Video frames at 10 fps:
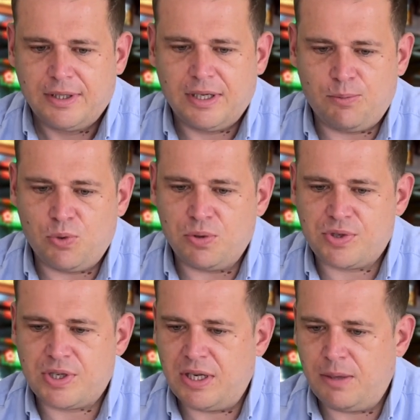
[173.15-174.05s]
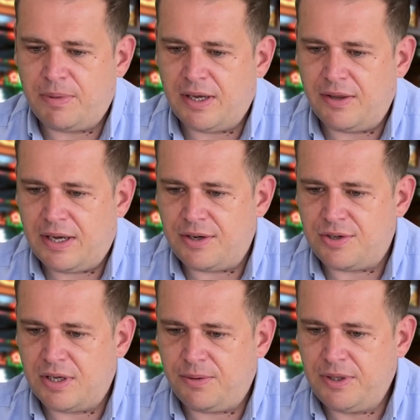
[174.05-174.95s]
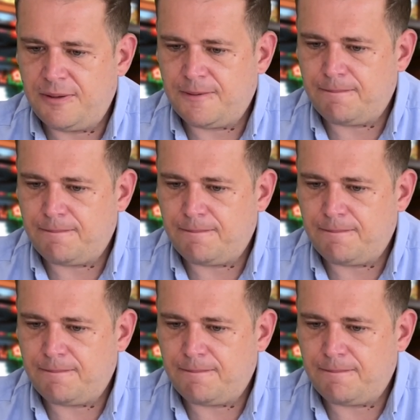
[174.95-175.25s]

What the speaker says: and we'll see about that, shall we?